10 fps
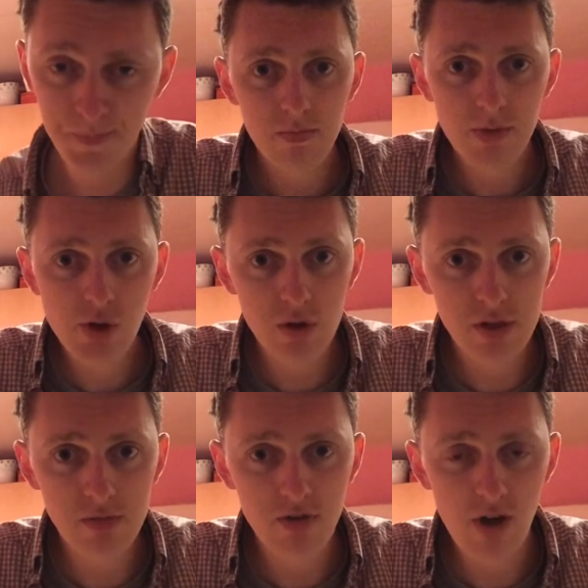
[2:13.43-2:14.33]
Be sure to
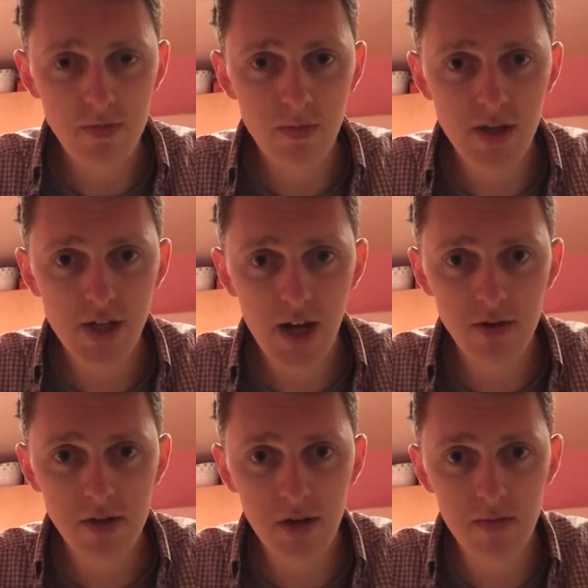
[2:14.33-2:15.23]
subscribe to my channel
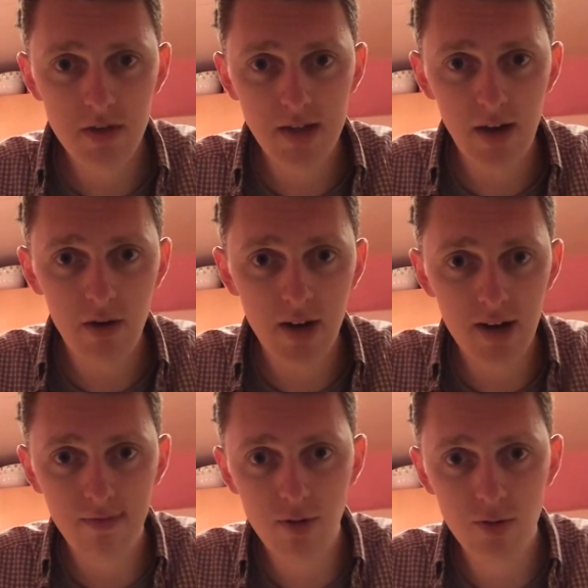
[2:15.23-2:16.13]
so you don't miss out on any
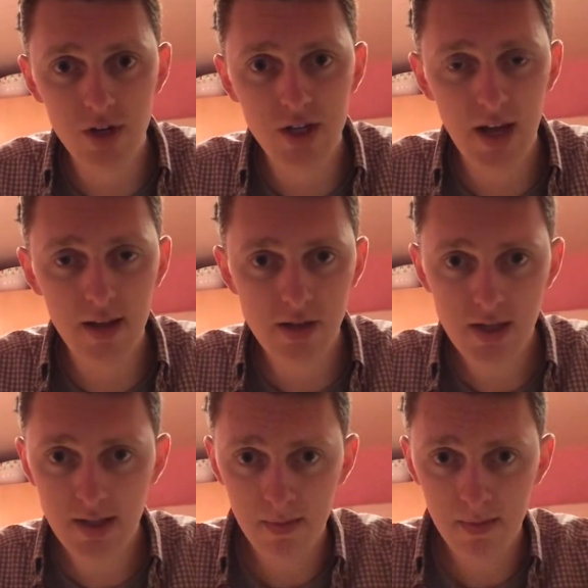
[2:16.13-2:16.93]
future challenges.